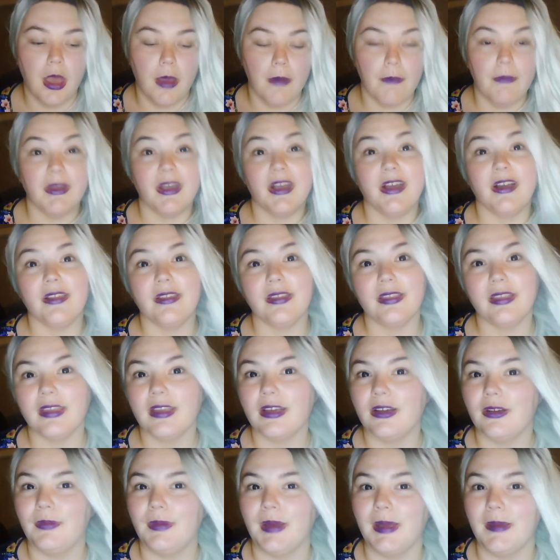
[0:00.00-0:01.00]
Because,
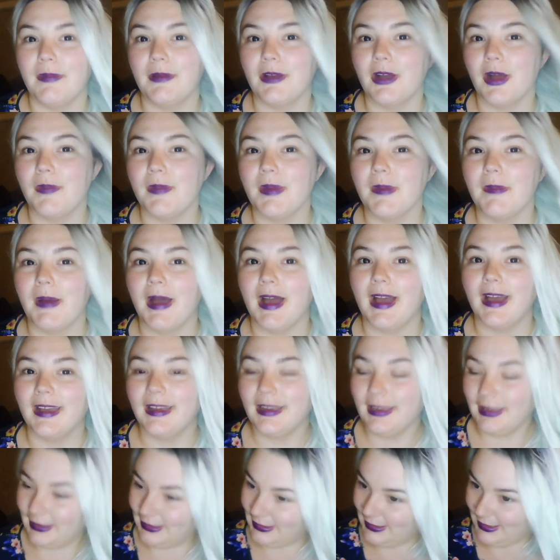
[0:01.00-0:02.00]
oh my god, I'm
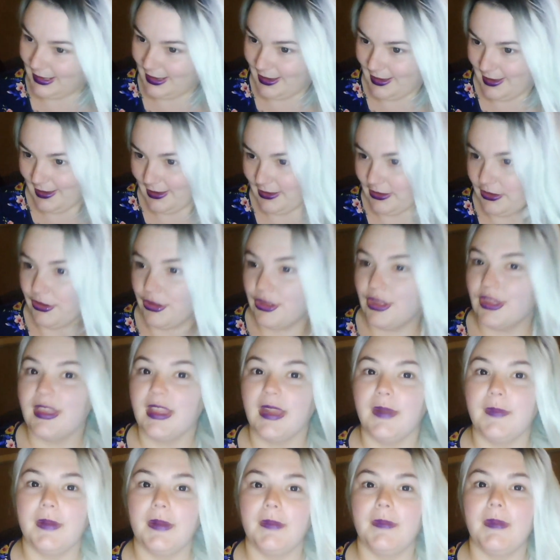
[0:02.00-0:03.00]
back. You just
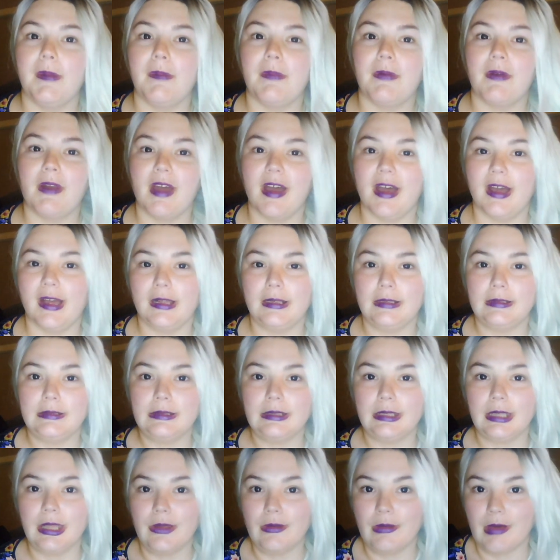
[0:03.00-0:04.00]
seen a bit of my bra.
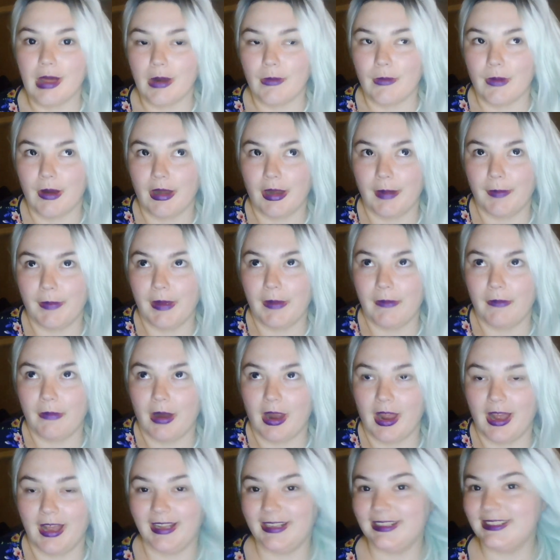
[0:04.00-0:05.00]
Oh god, I'm wearing a pink bra.
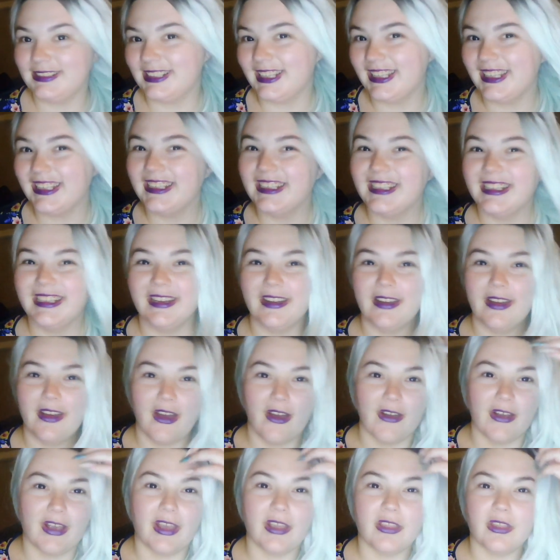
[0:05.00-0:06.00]

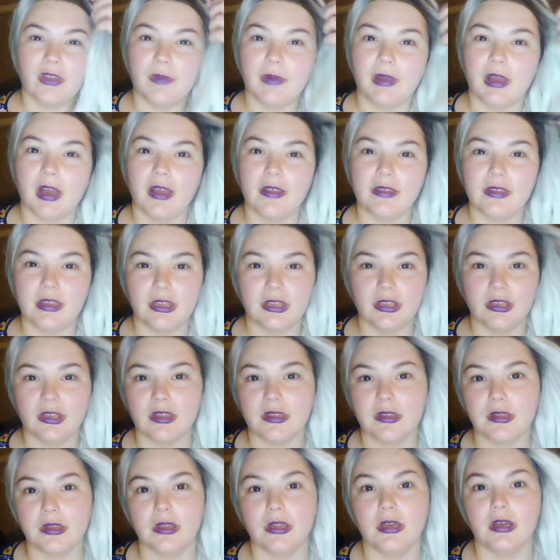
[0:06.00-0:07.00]
Okay, so because it does
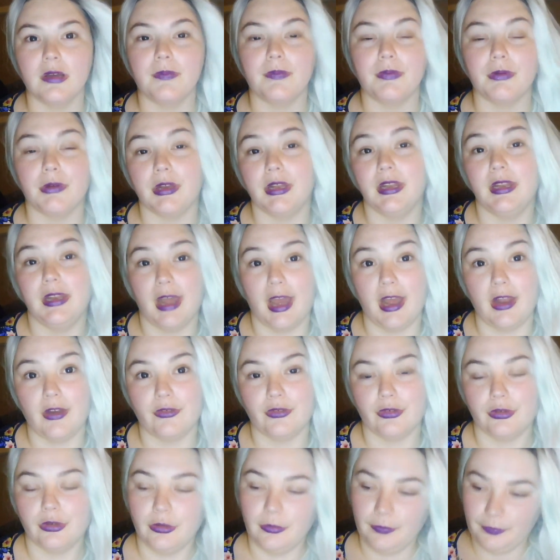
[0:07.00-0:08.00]
look pretty
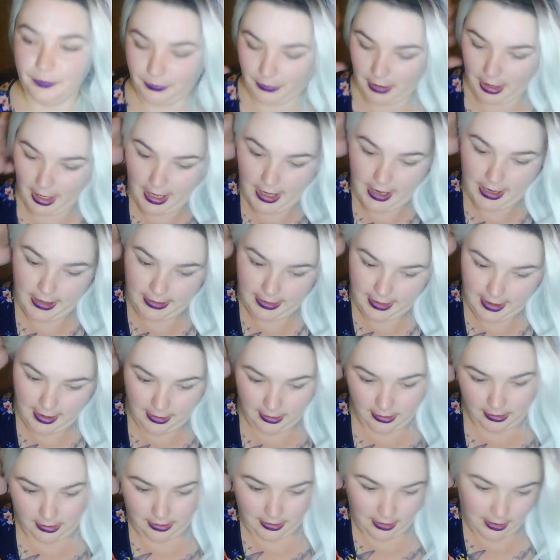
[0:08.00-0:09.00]
natural, I
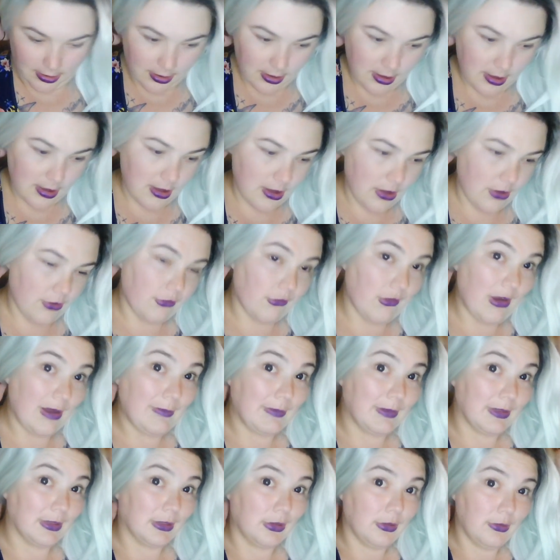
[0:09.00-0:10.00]
tend to grab
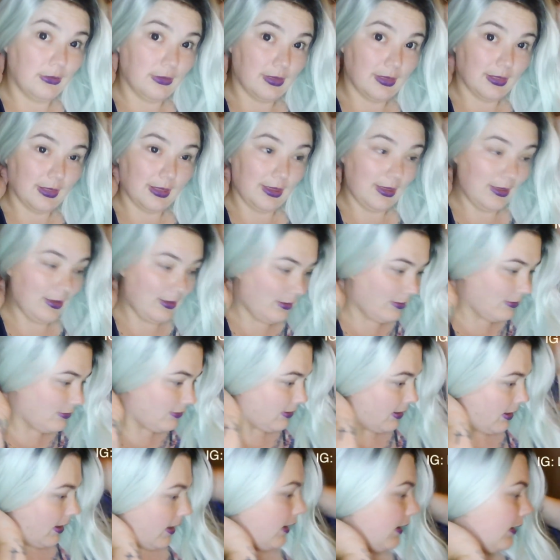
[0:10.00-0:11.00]
it loosely
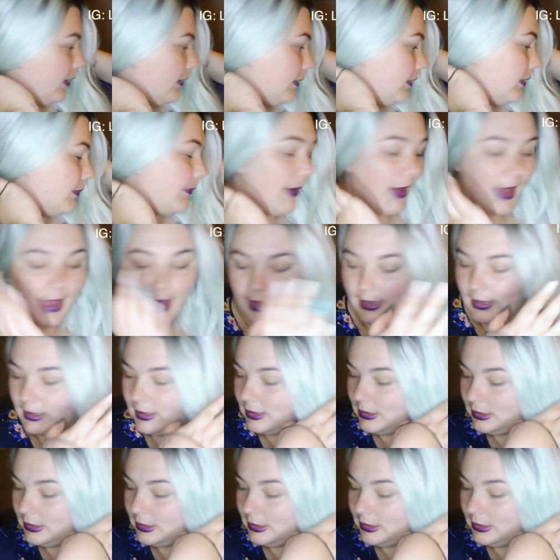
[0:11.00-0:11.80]
at the back.